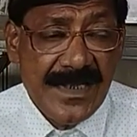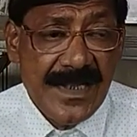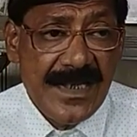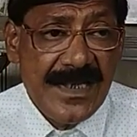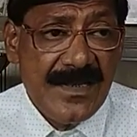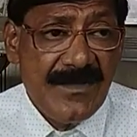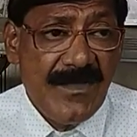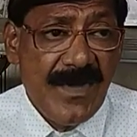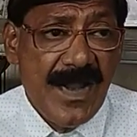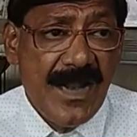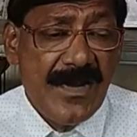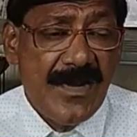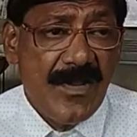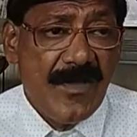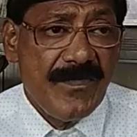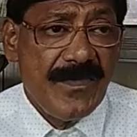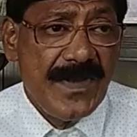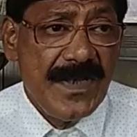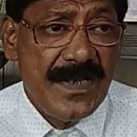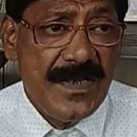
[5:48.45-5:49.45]
the demand
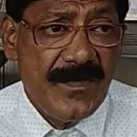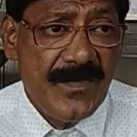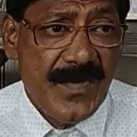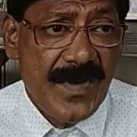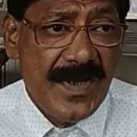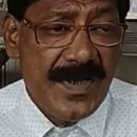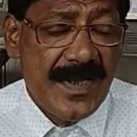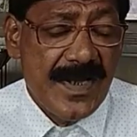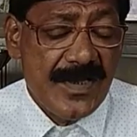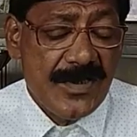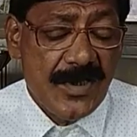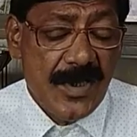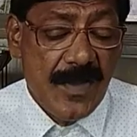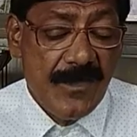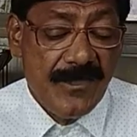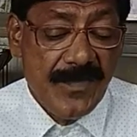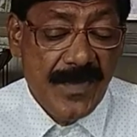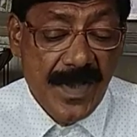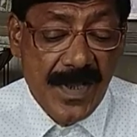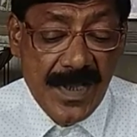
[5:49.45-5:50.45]
of independence
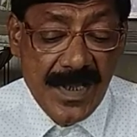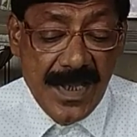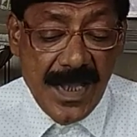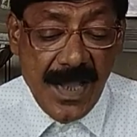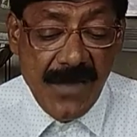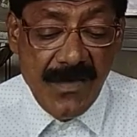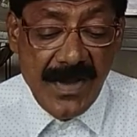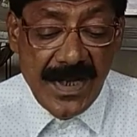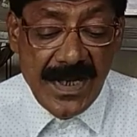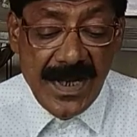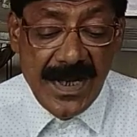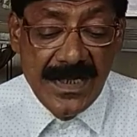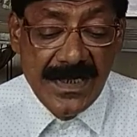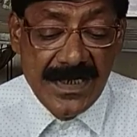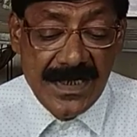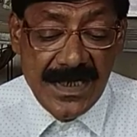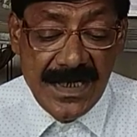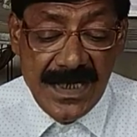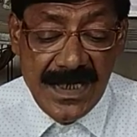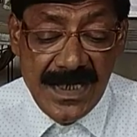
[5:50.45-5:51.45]
of our
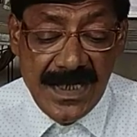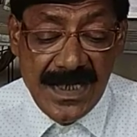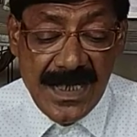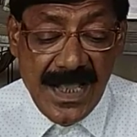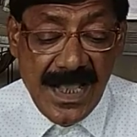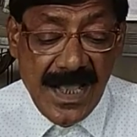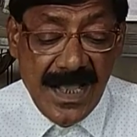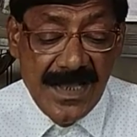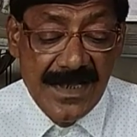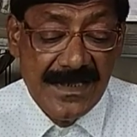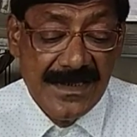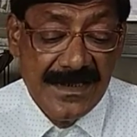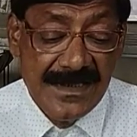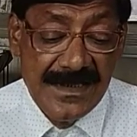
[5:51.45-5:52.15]
country, India.